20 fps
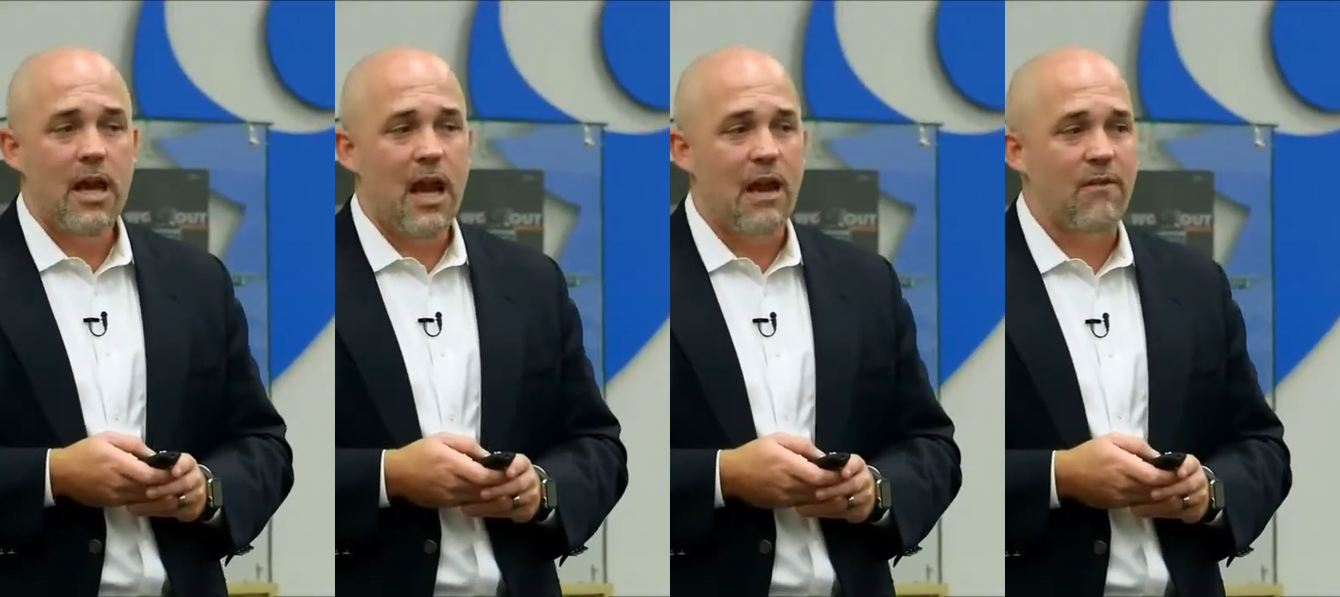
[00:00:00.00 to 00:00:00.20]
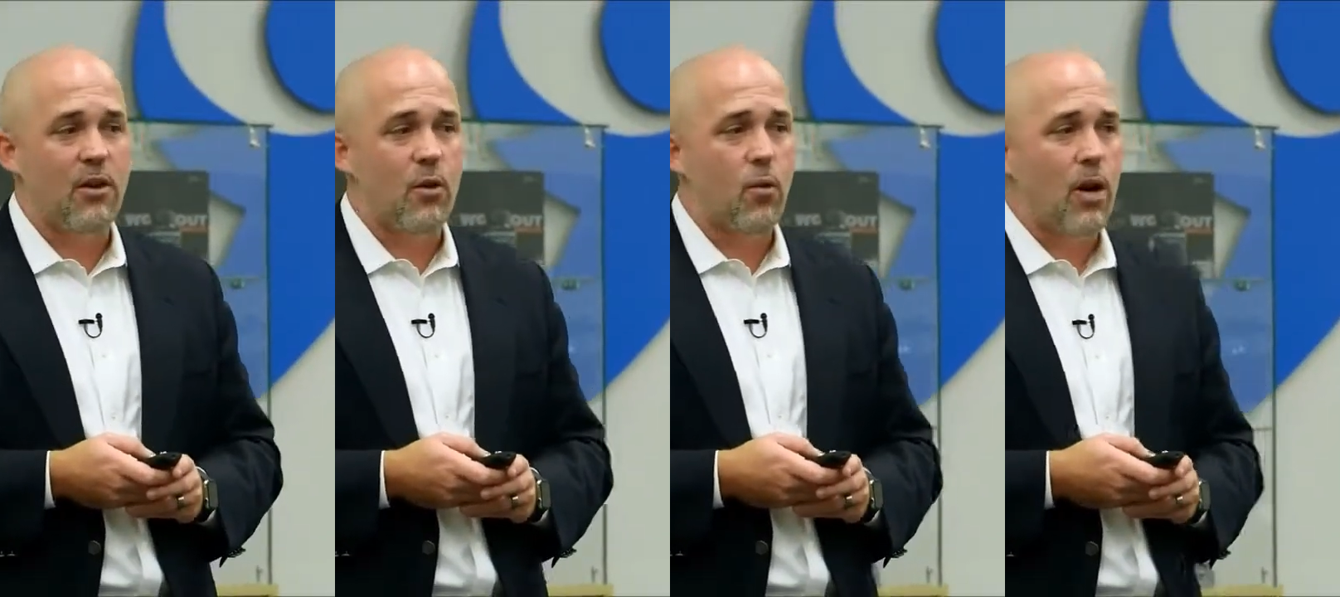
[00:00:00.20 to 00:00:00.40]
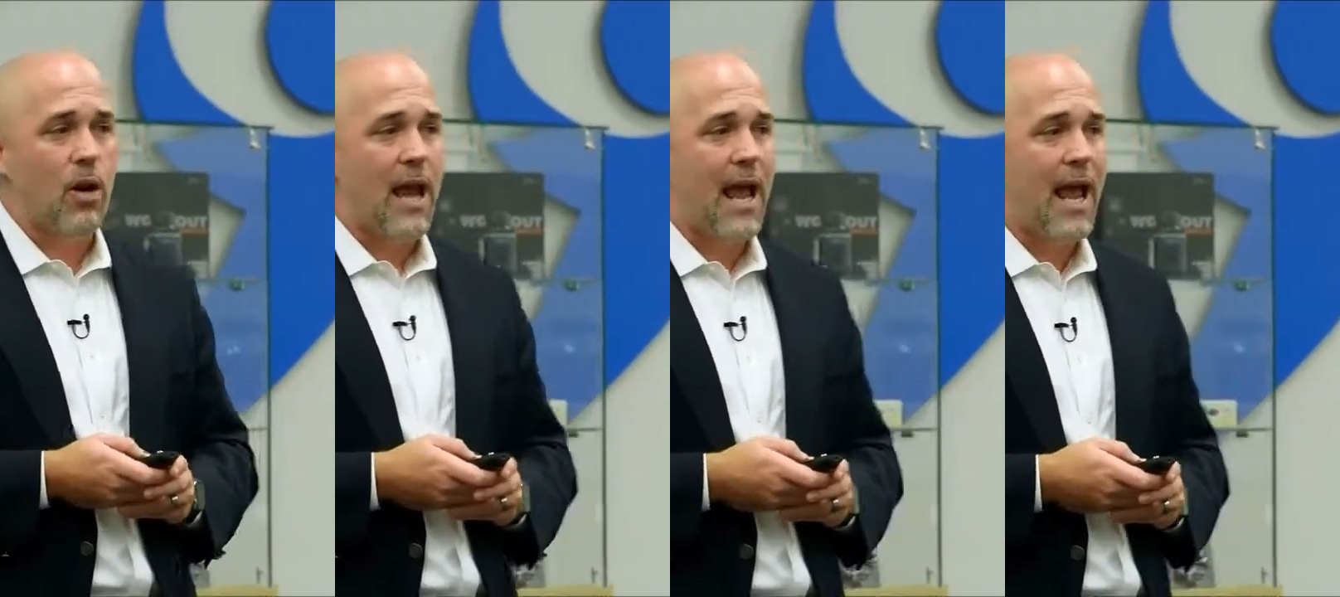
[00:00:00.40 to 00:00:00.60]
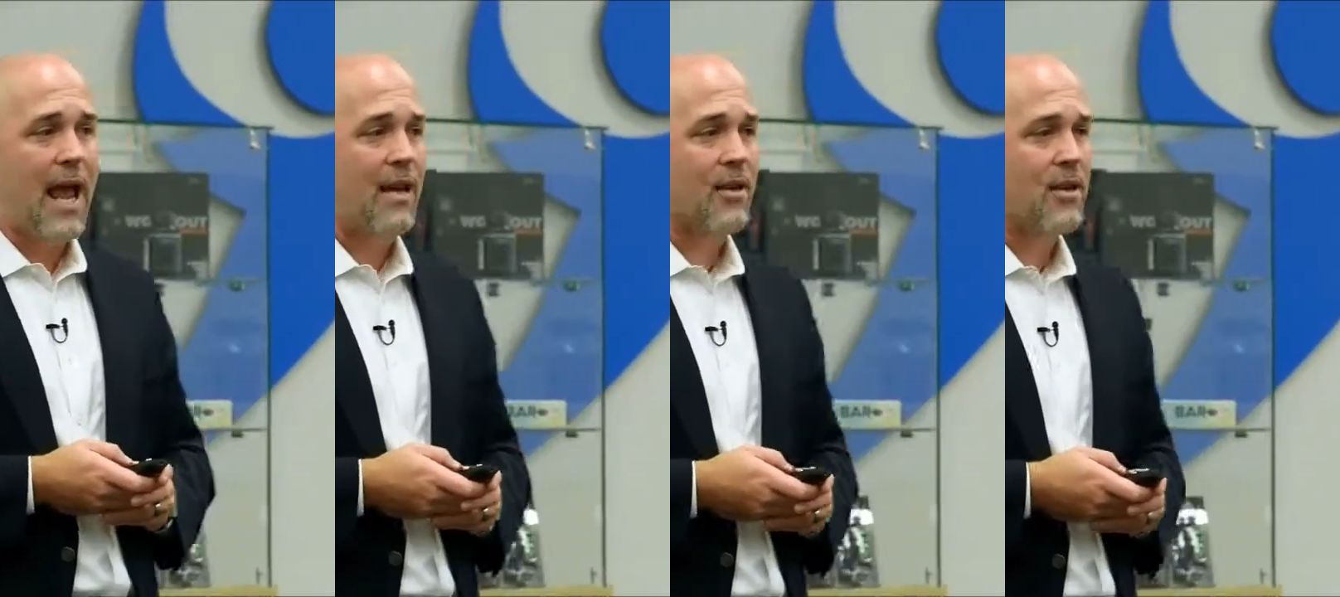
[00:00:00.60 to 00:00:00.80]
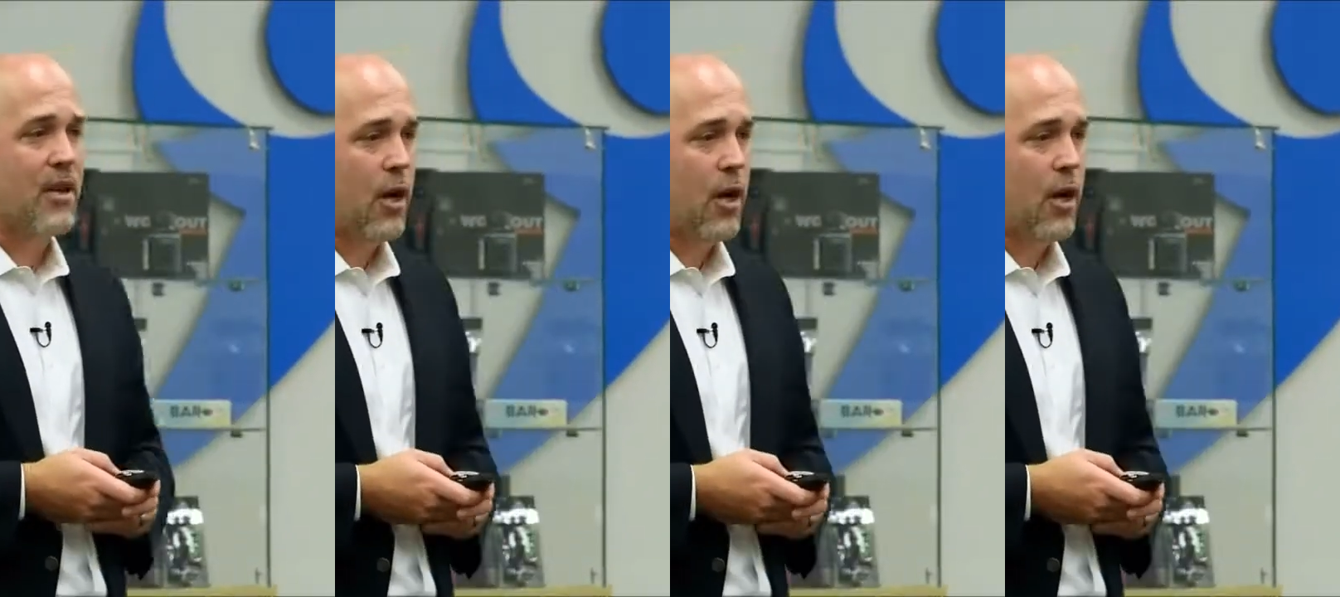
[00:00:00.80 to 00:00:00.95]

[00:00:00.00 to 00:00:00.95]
If you want to add